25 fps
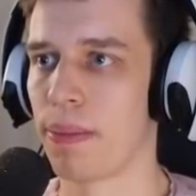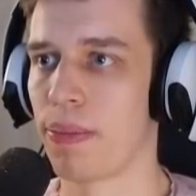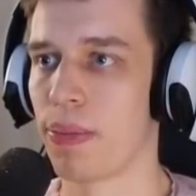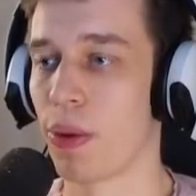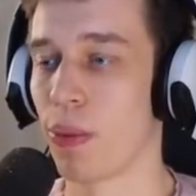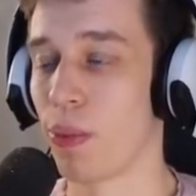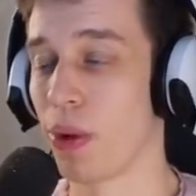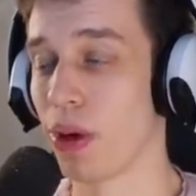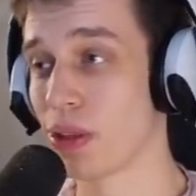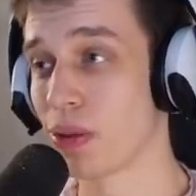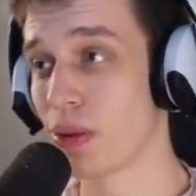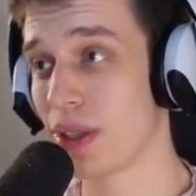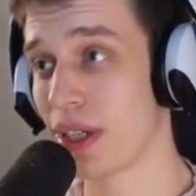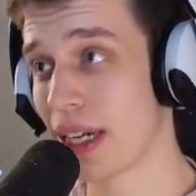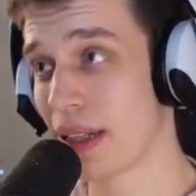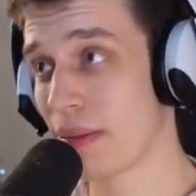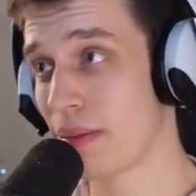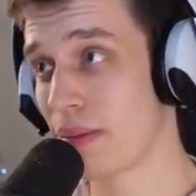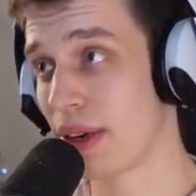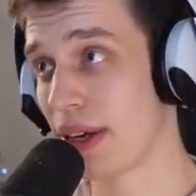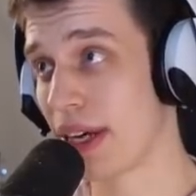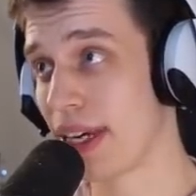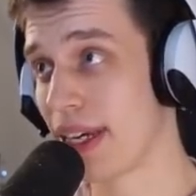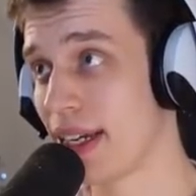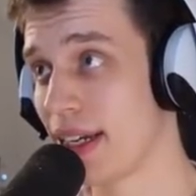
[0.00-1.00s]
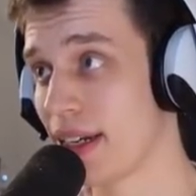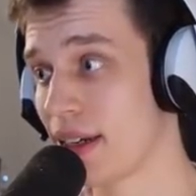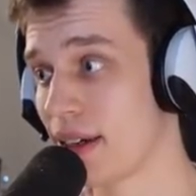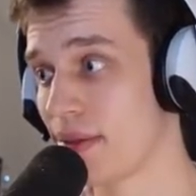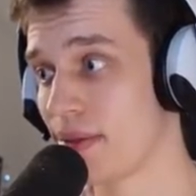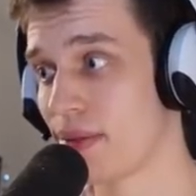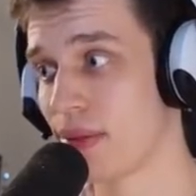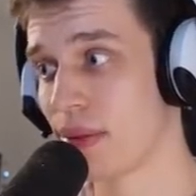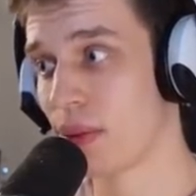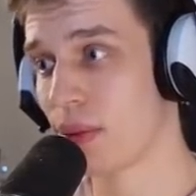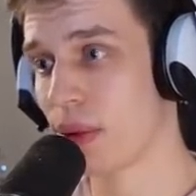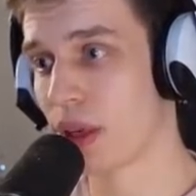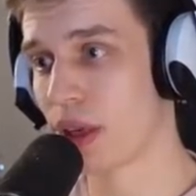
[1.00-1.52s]
Once we get Blink,
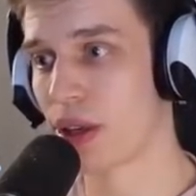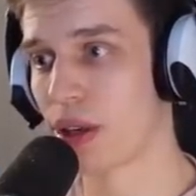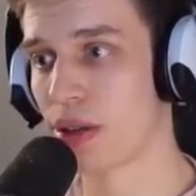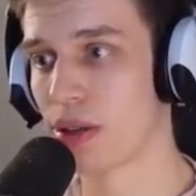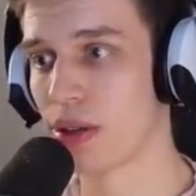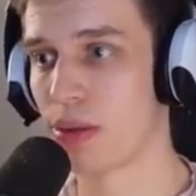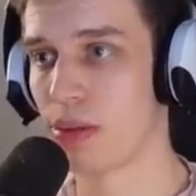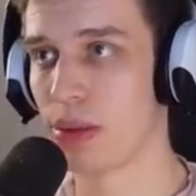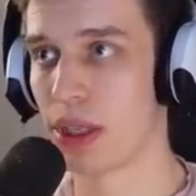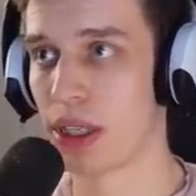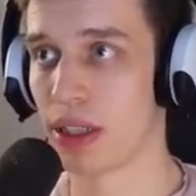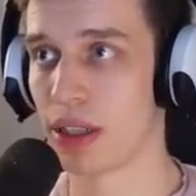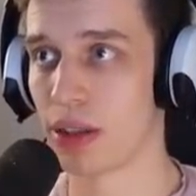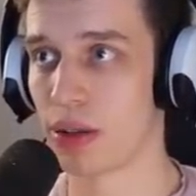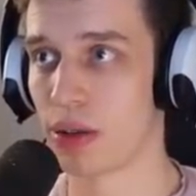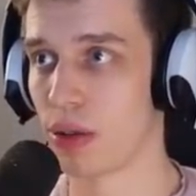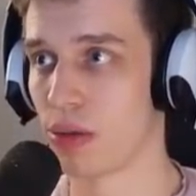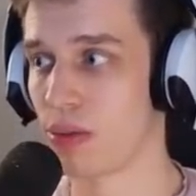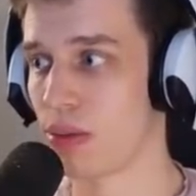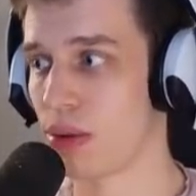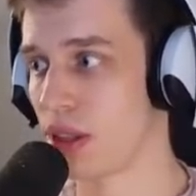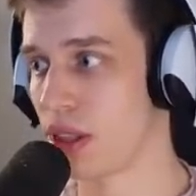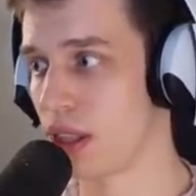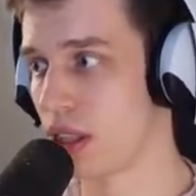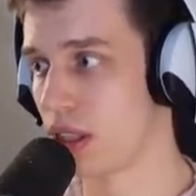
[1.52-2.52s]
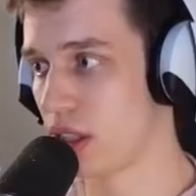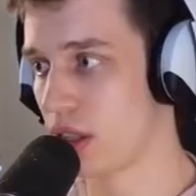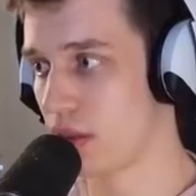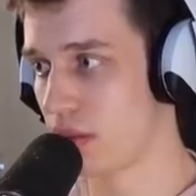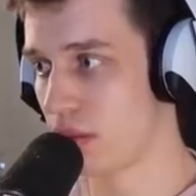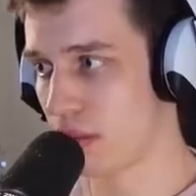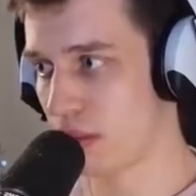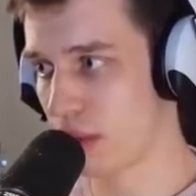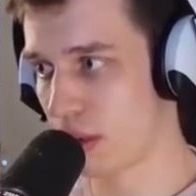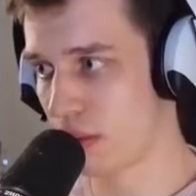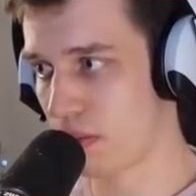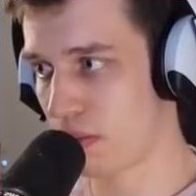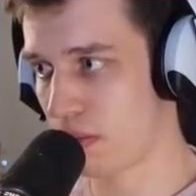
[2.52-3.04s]
we're going to be in a good position.
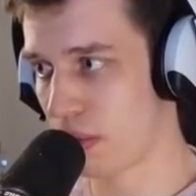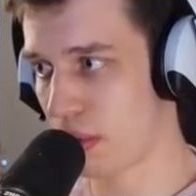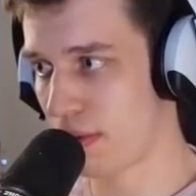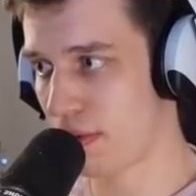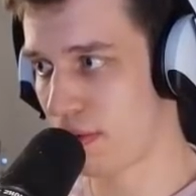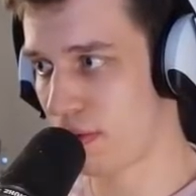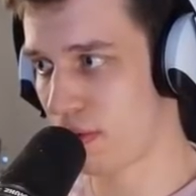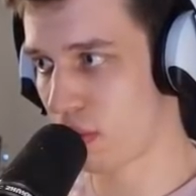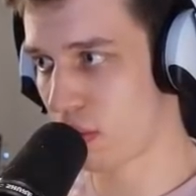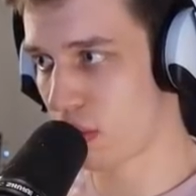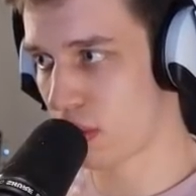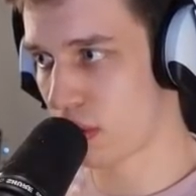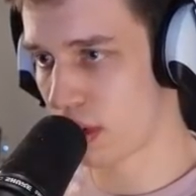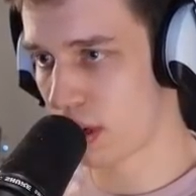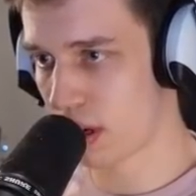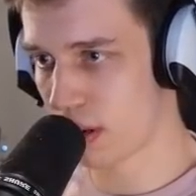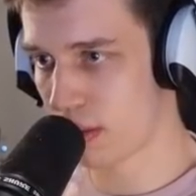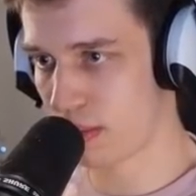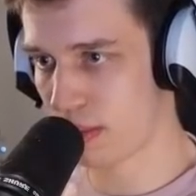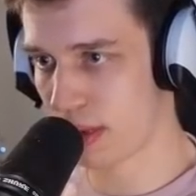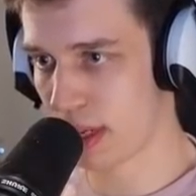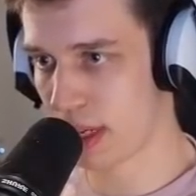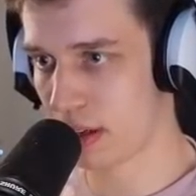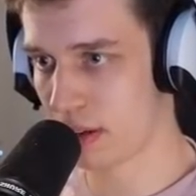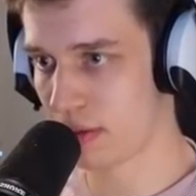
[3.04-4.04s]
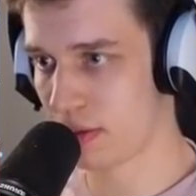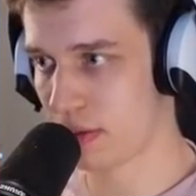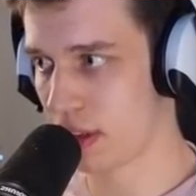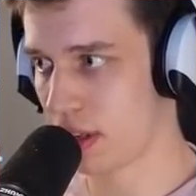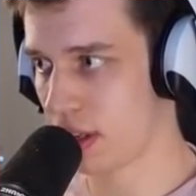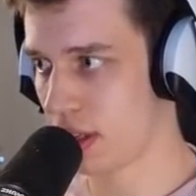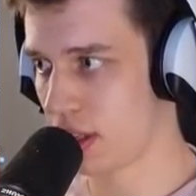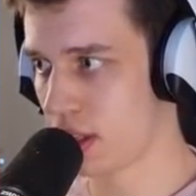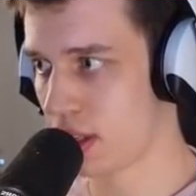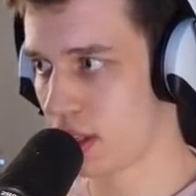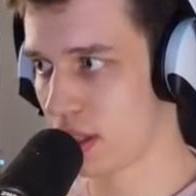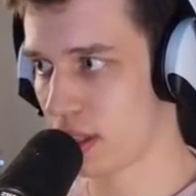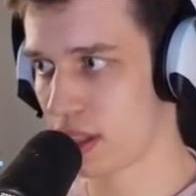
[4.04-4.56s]
But before our Blink
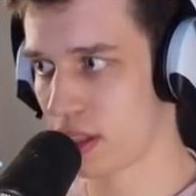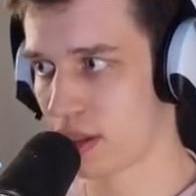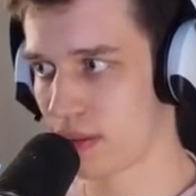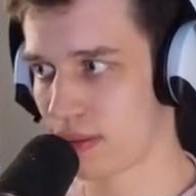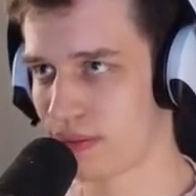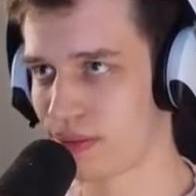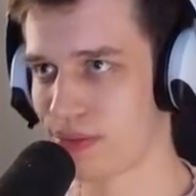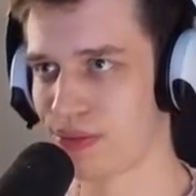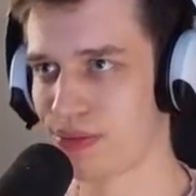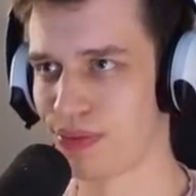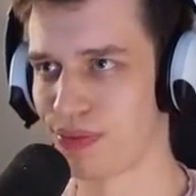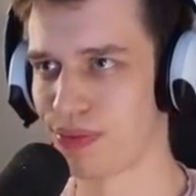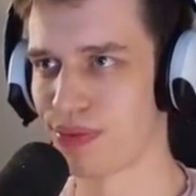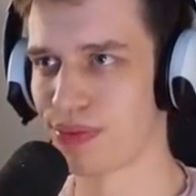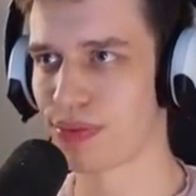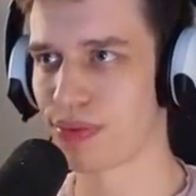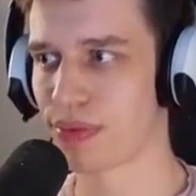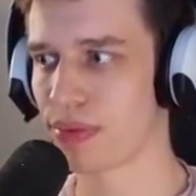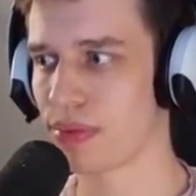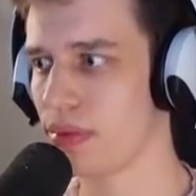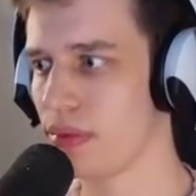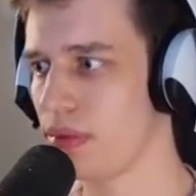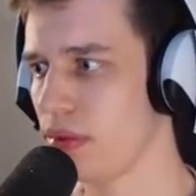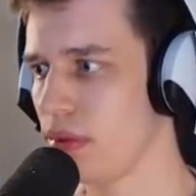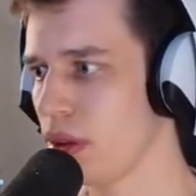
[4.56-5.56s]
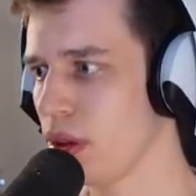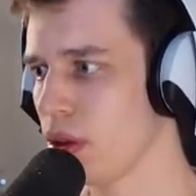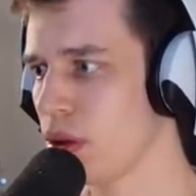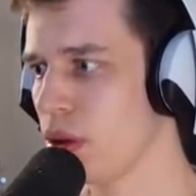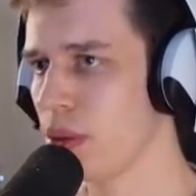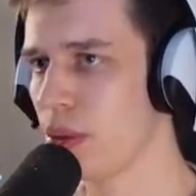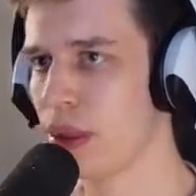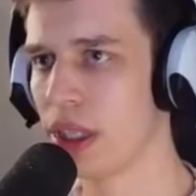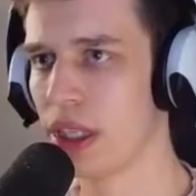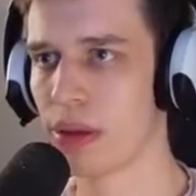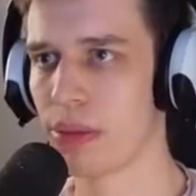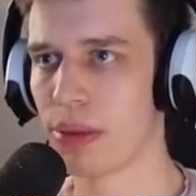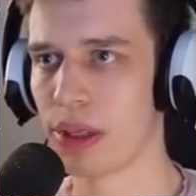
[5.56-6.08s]
finishes, we'll
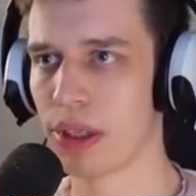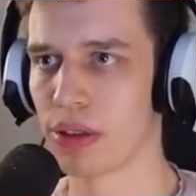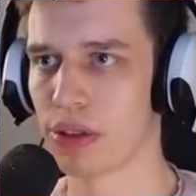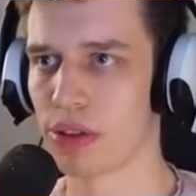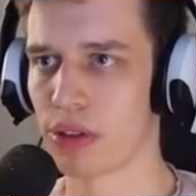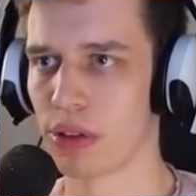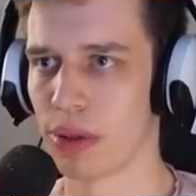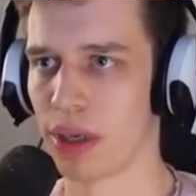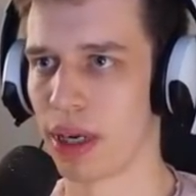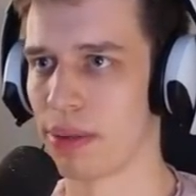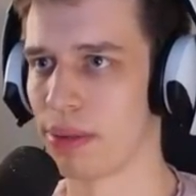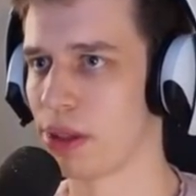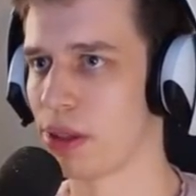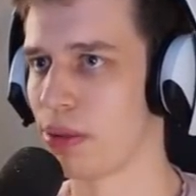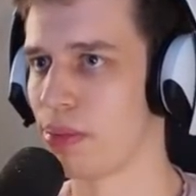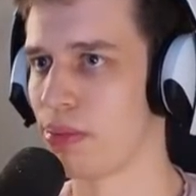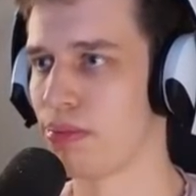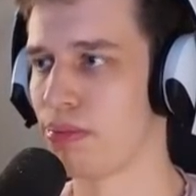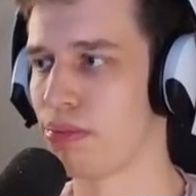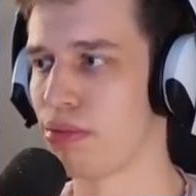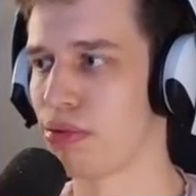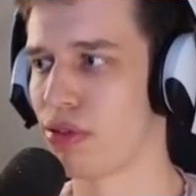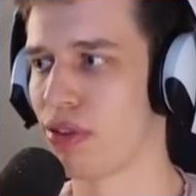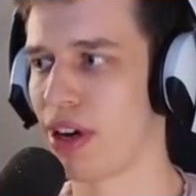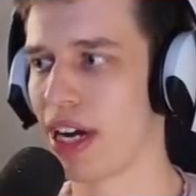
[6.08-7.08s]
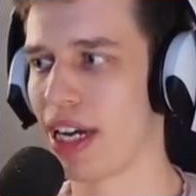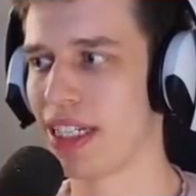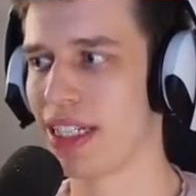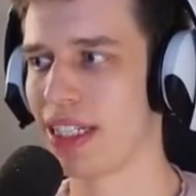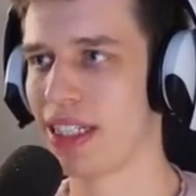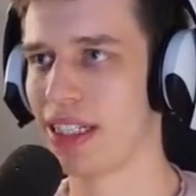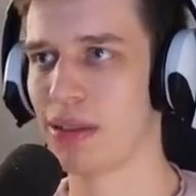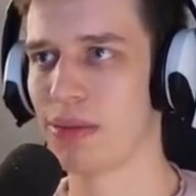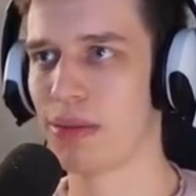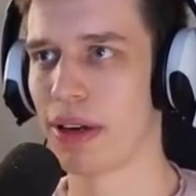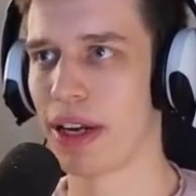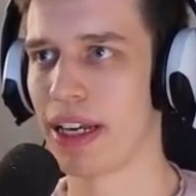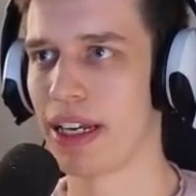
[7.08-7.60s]
be in a bit of trouble. I'm surprised
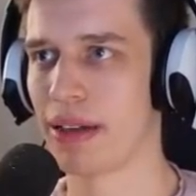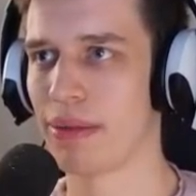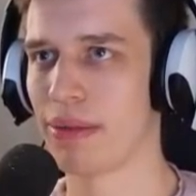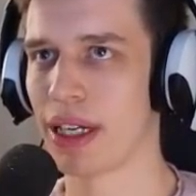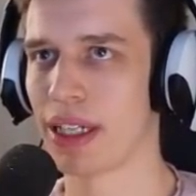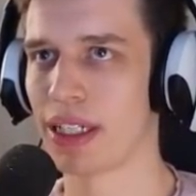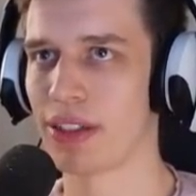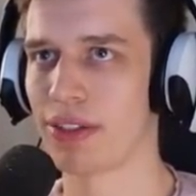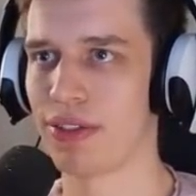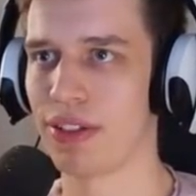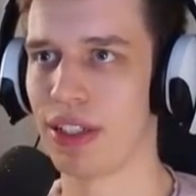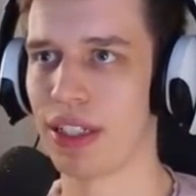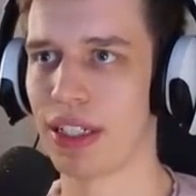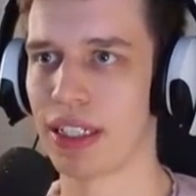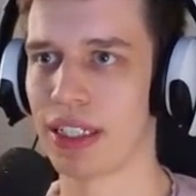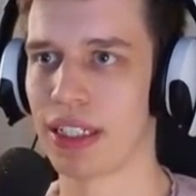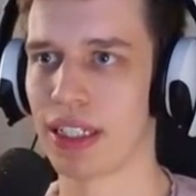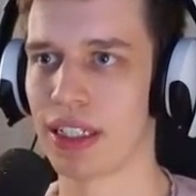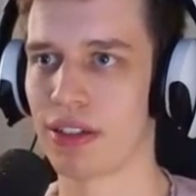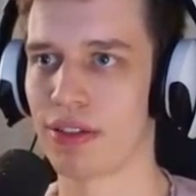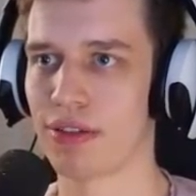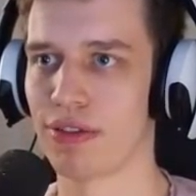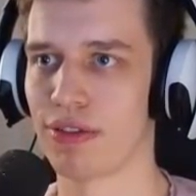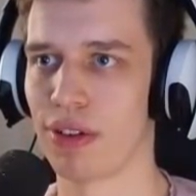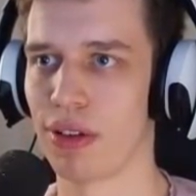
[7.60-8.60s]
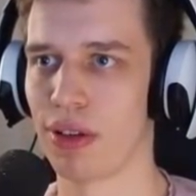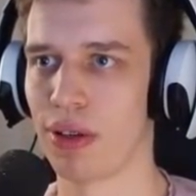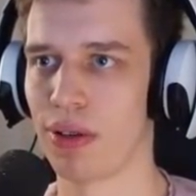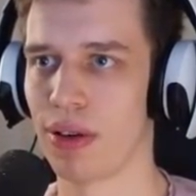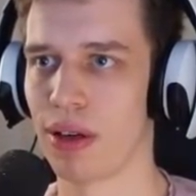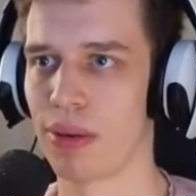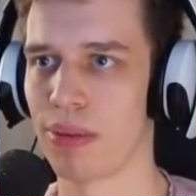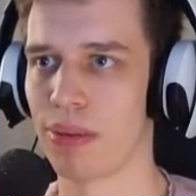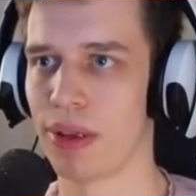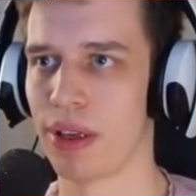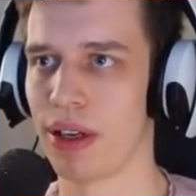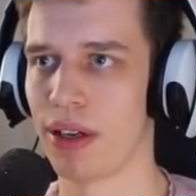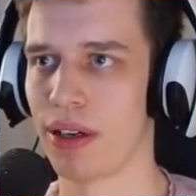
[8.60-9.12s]
he's playing Mass Phoenix as a
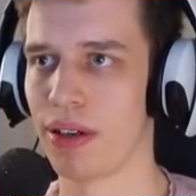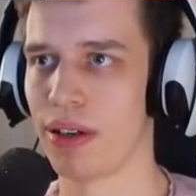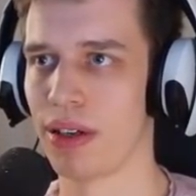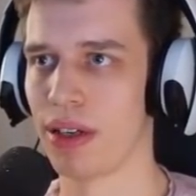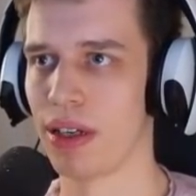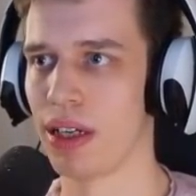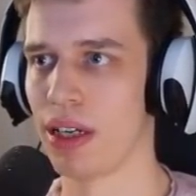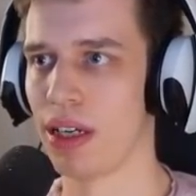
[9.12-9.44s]
follow-up though.